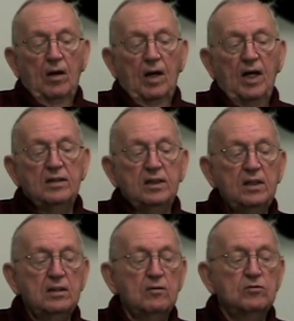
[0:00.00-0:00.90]
I
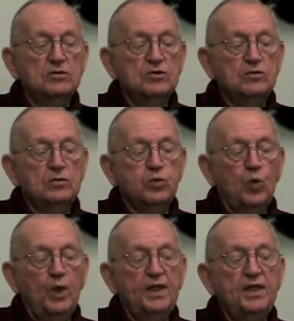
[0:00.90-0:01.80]
think there was
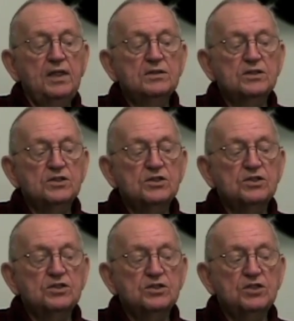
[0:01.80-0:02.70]

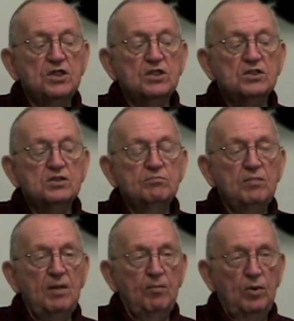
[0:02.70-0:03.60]
26
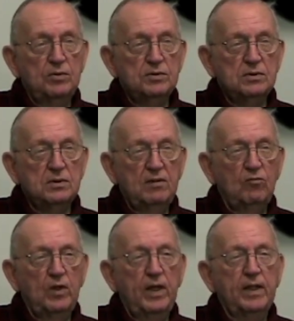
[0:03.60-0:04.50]
members
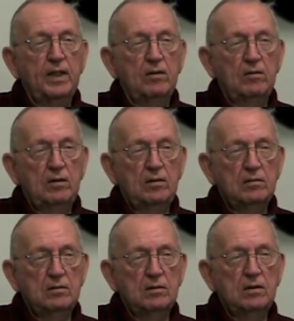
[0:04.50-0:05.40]
when I got on.
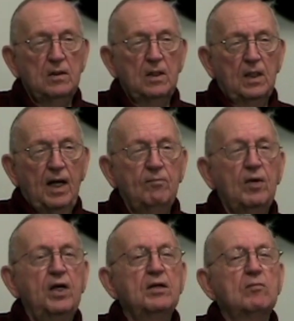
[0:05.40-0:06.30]

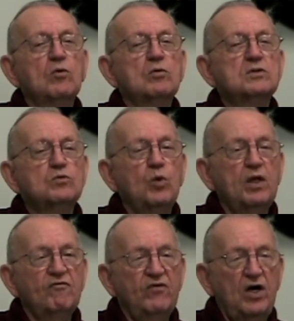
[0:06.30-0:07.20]
My number was
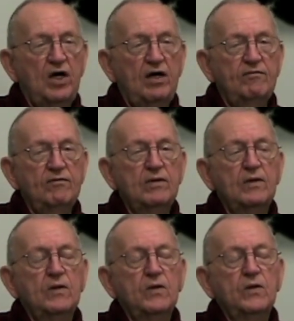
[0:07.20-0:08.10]
25,
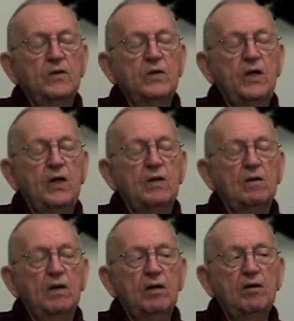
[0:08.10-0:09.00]
and
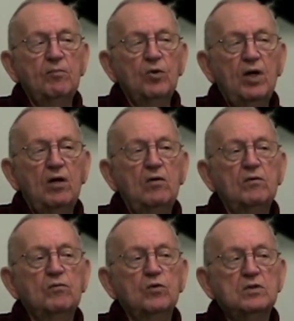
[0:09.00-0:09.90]
Larry
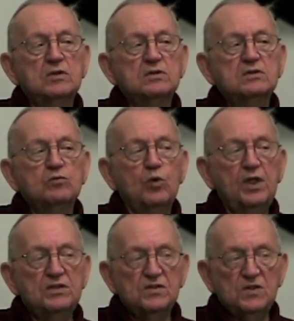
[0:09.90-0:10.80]
Brown was
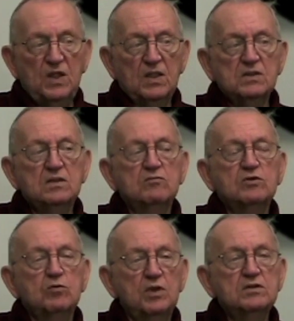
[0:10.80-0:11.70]
26. There was
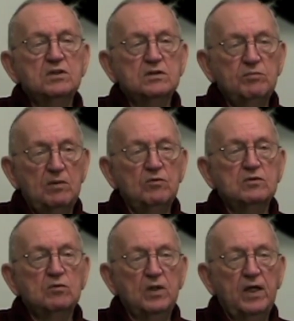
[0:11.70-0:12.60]
26
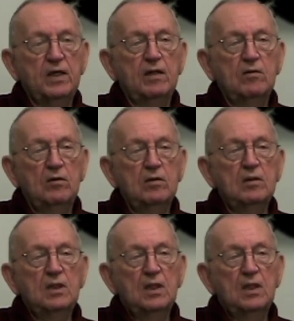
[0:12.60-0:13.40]
members when I got on.